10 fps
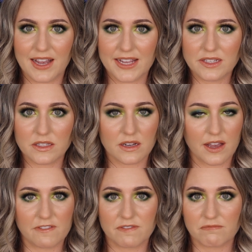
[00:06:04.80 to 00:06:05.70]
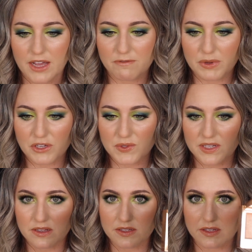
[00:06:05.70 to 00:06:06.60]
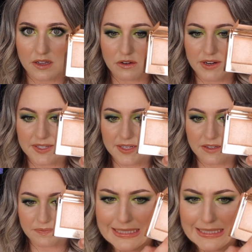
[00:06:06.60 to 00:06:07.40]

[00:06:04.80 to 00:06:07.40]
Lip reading: Iced. I've been using this like crazy.